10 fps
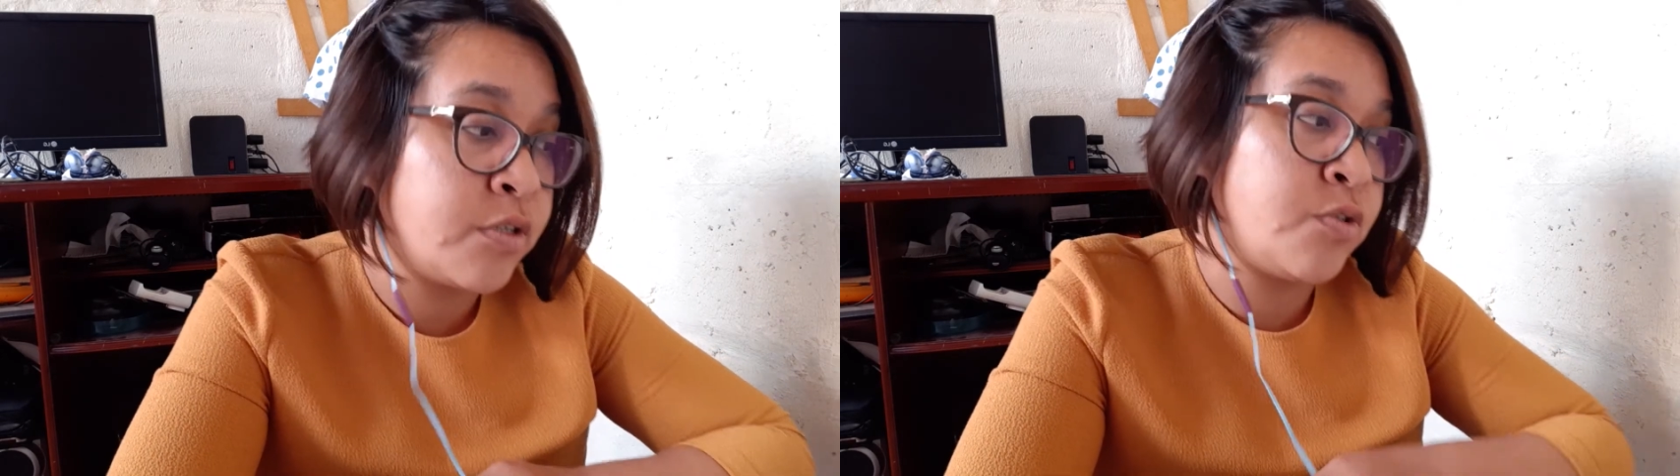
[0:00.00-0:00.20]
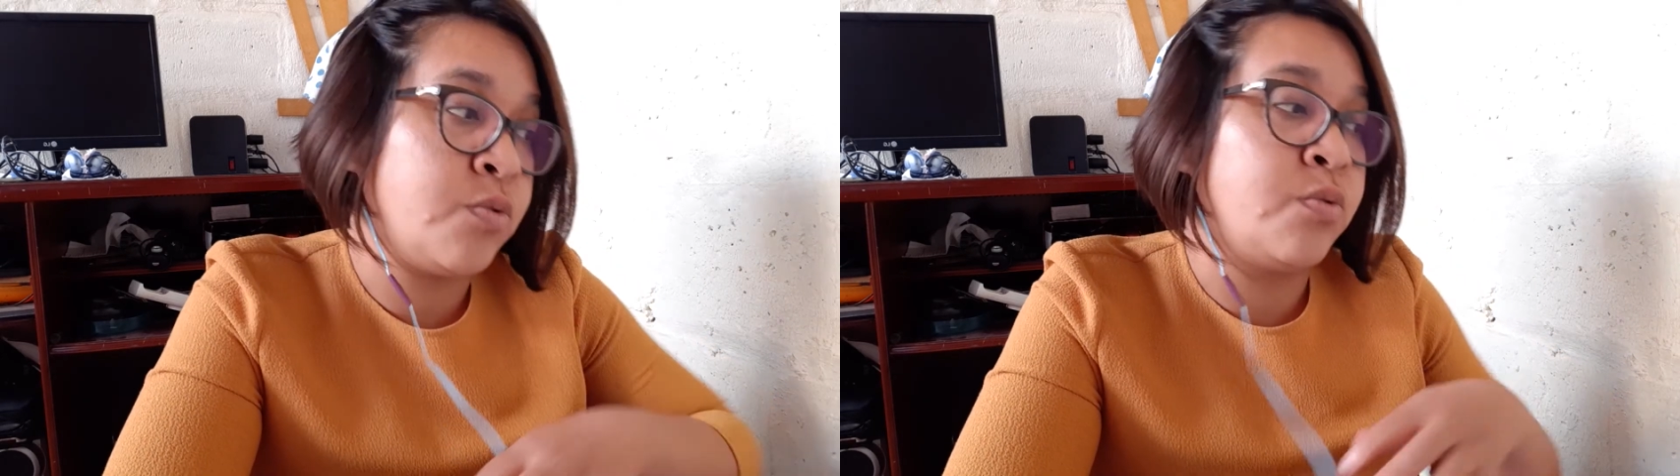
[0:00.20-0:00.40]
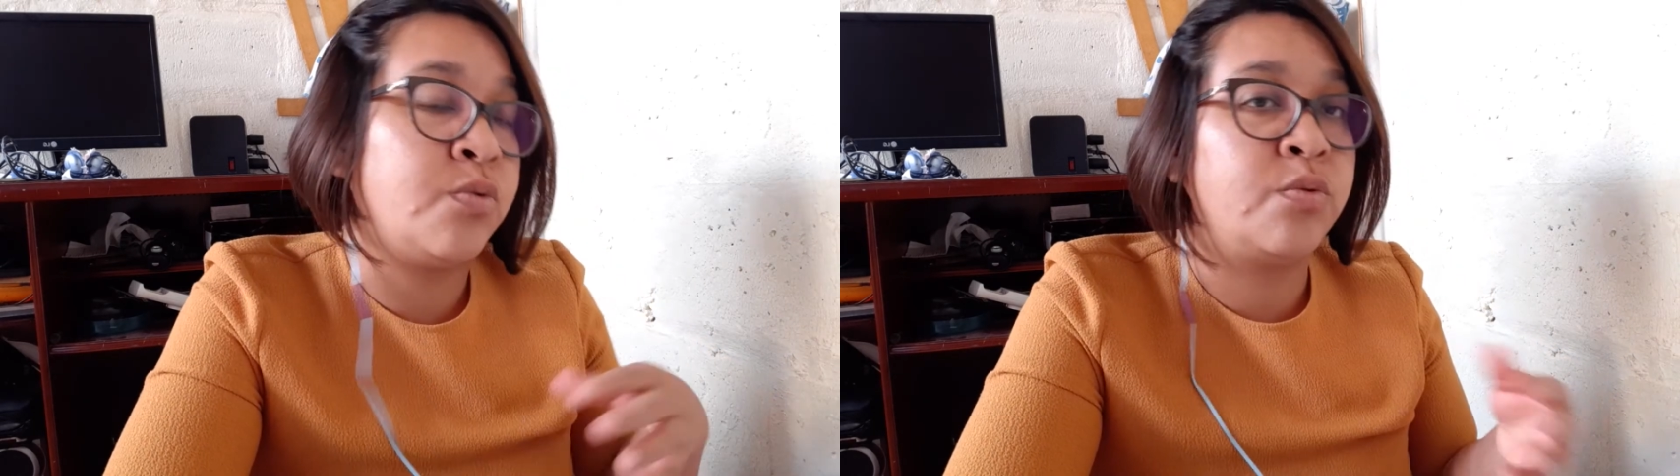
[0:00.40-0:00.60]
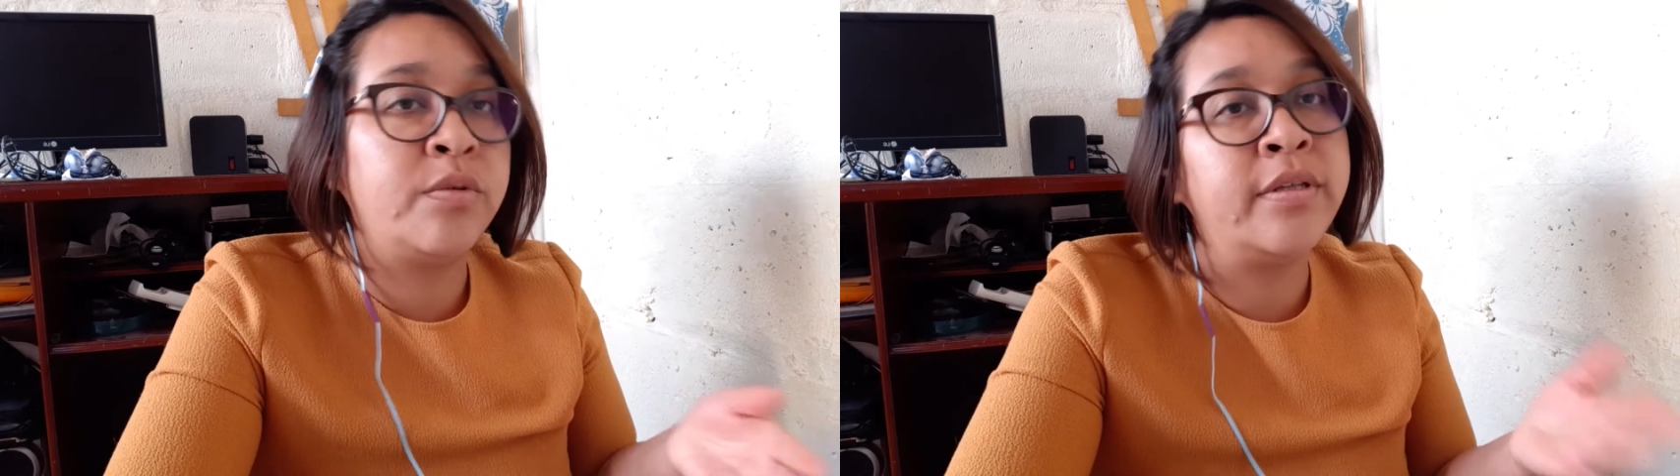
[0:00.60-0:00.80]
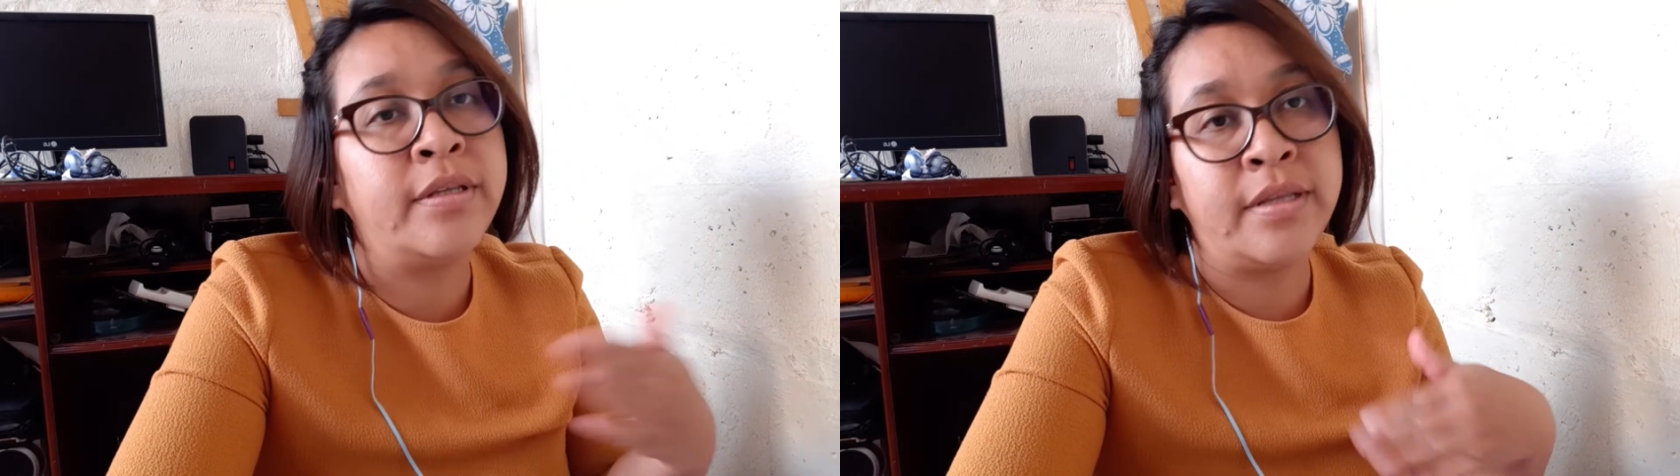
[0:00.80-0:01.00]

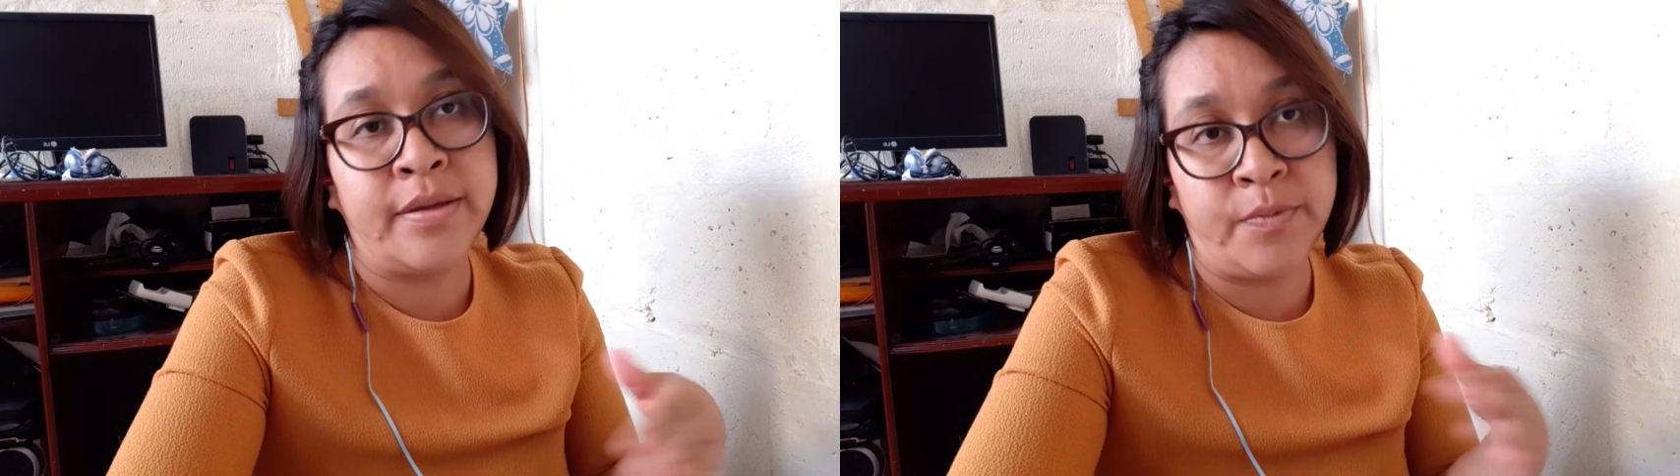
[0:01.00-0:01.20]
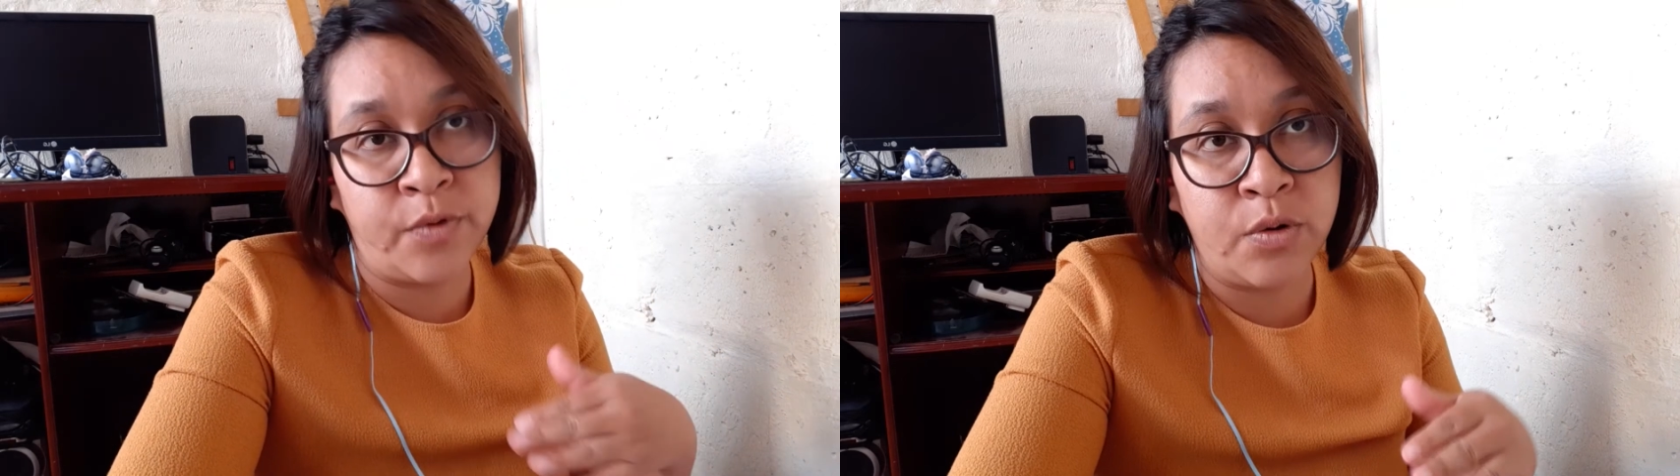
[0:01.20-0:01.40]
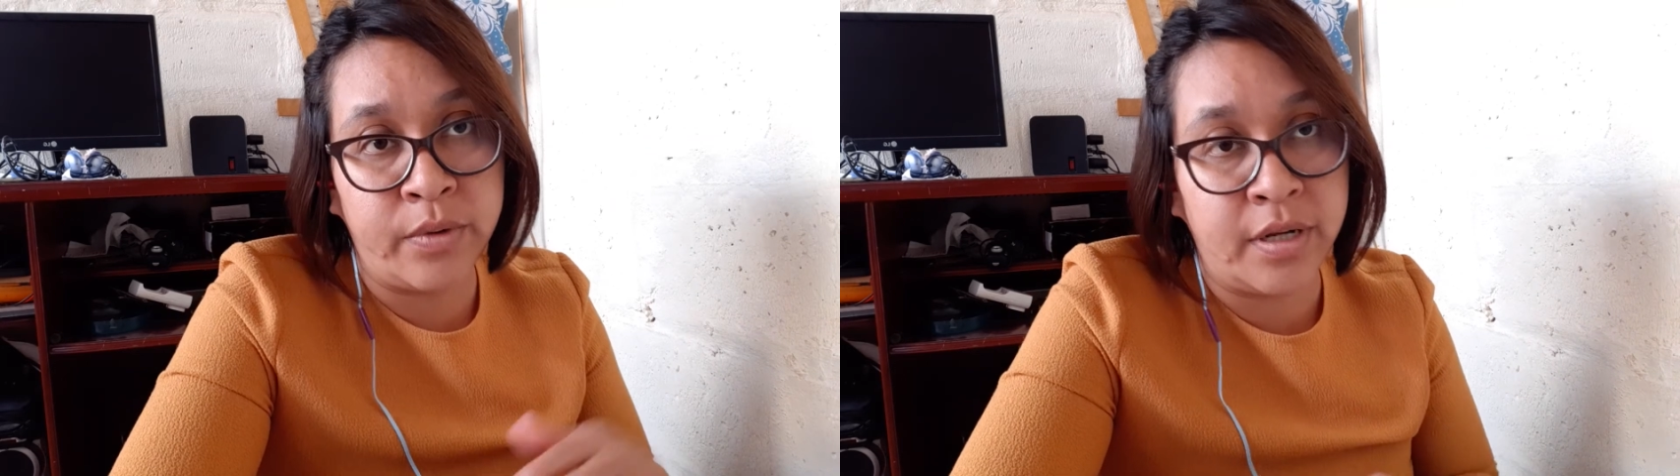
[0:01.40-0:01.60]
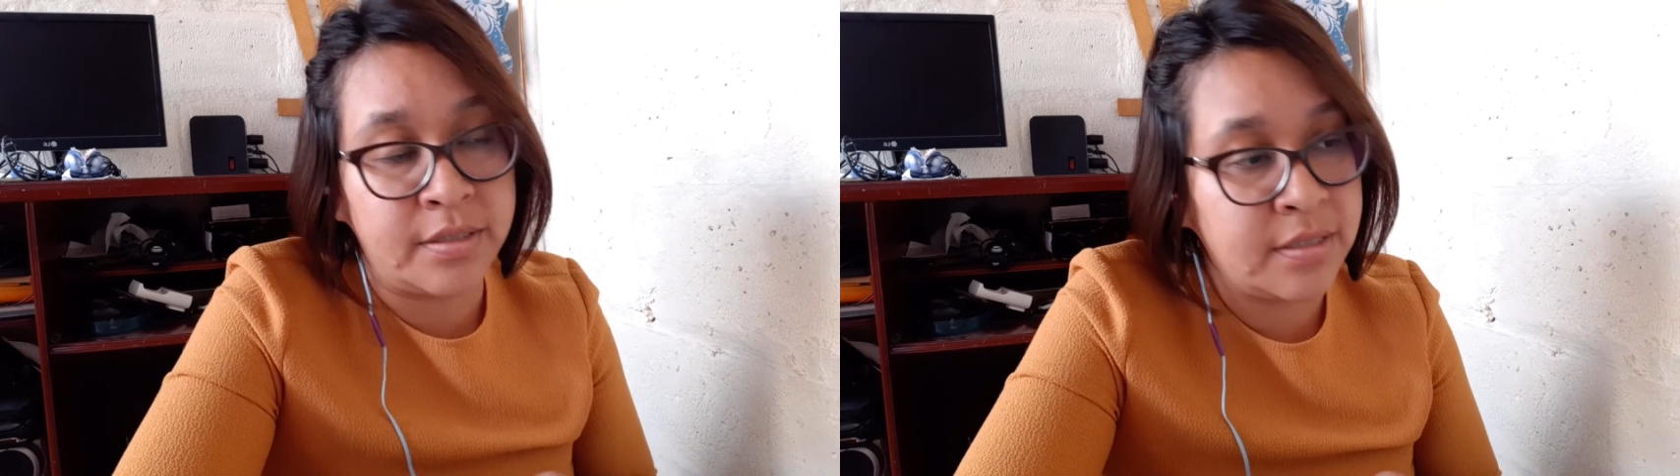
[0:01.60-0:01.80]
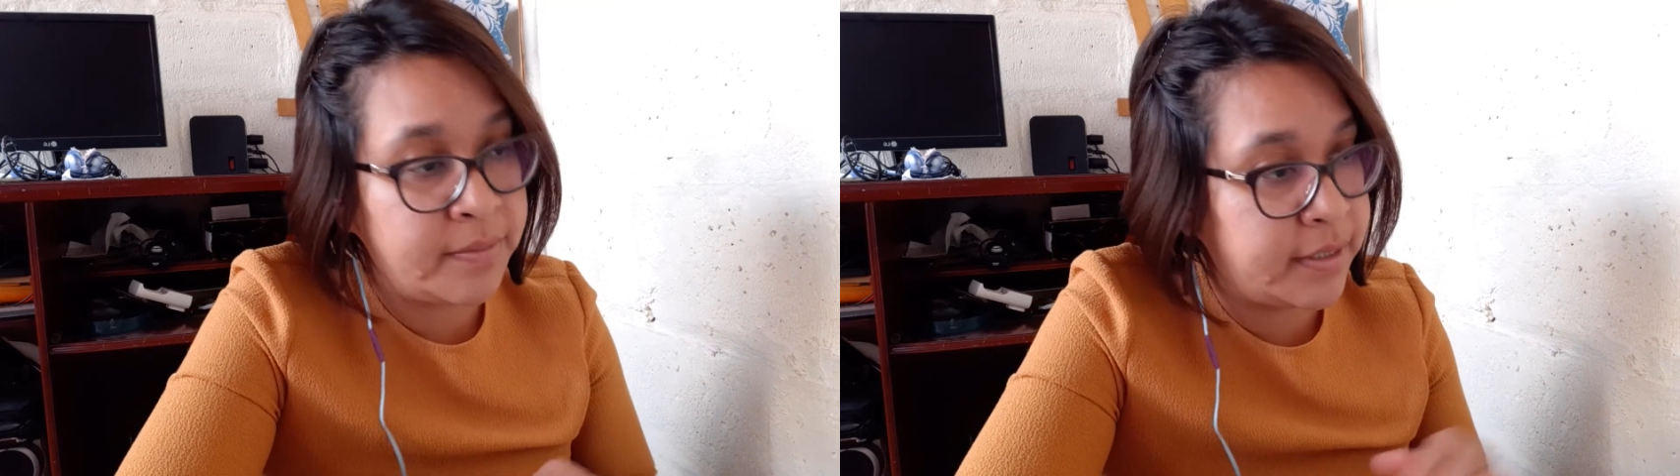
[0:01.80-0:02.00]
to the following
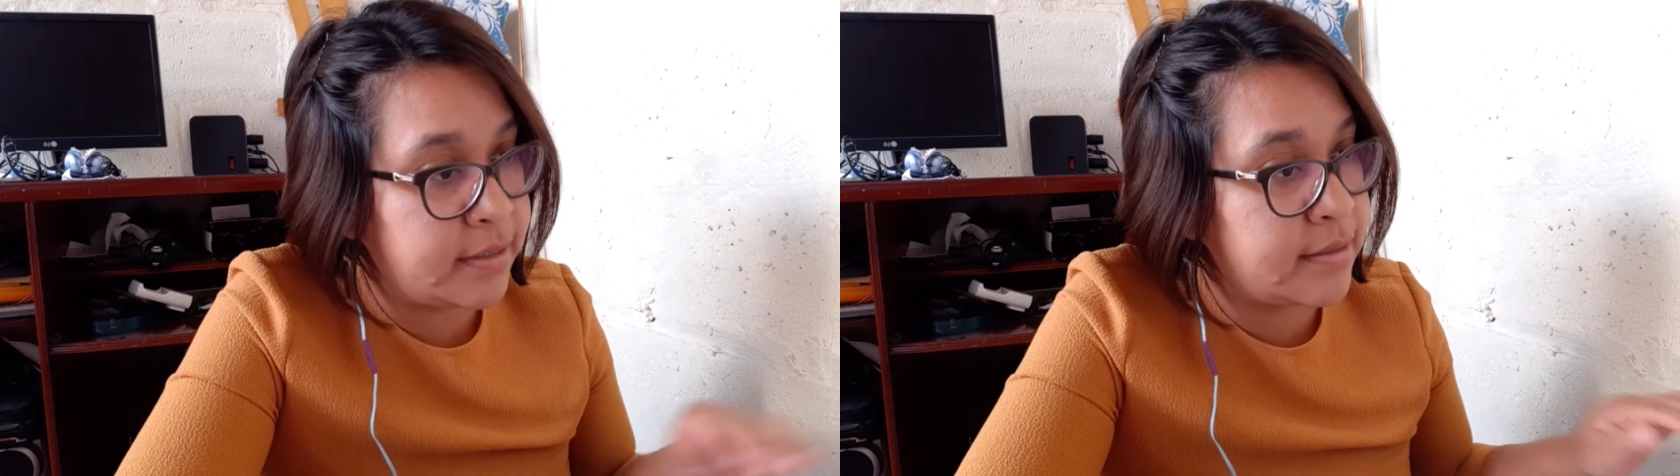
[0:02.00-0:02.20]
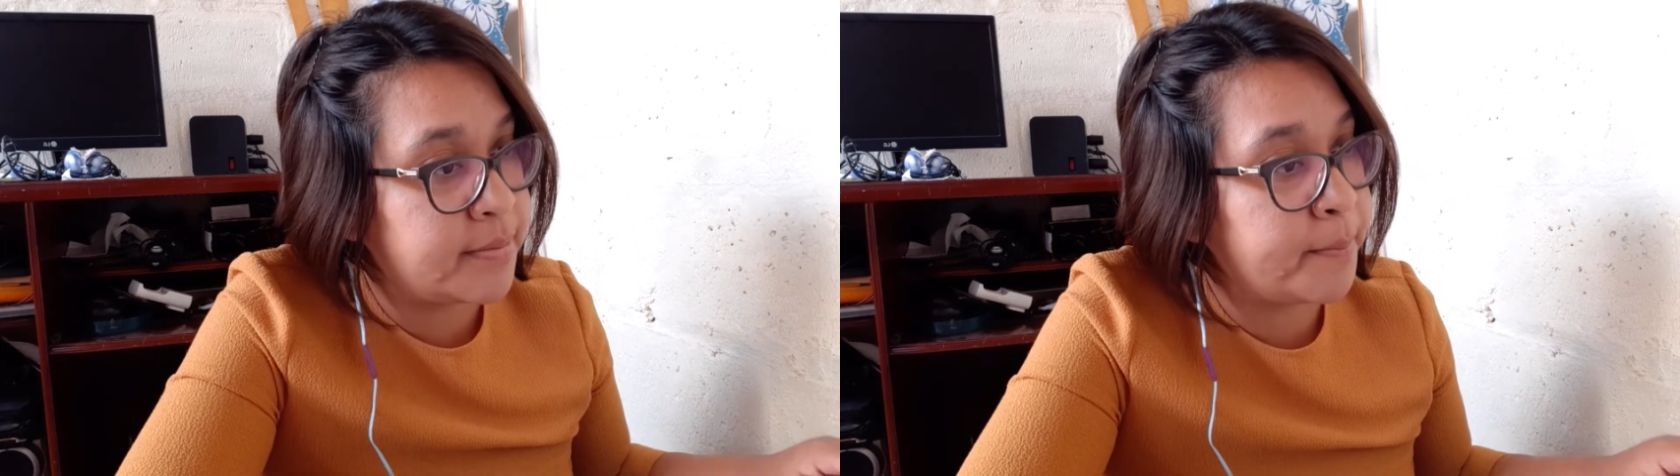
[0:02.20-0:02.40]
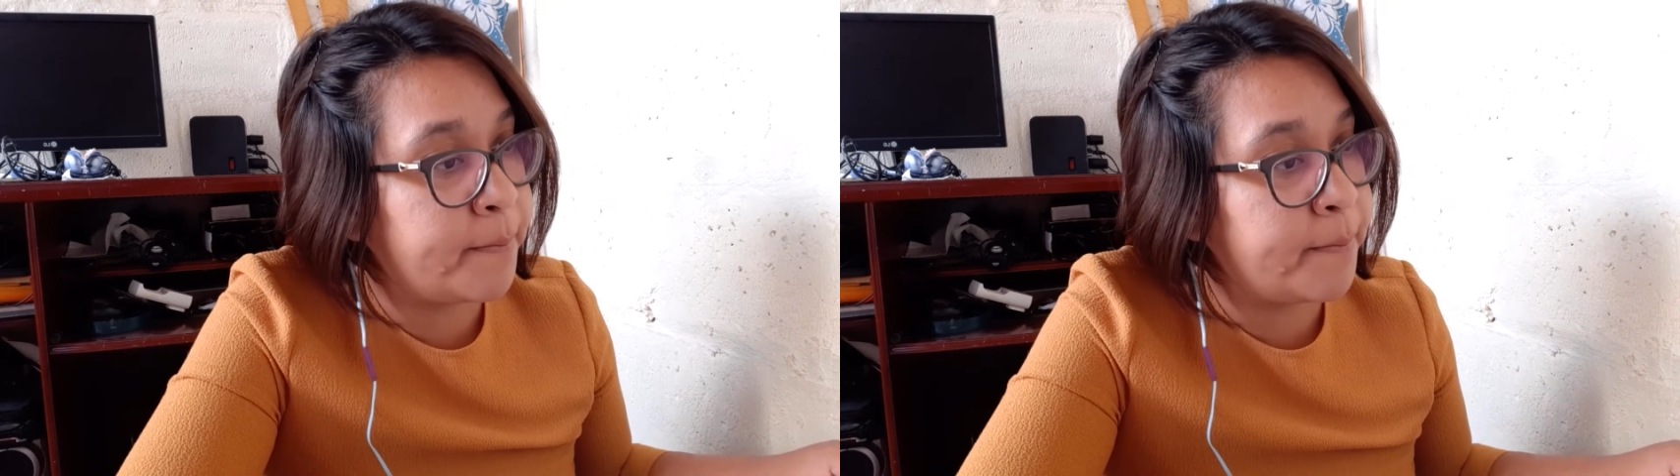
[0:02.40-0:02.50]
activities.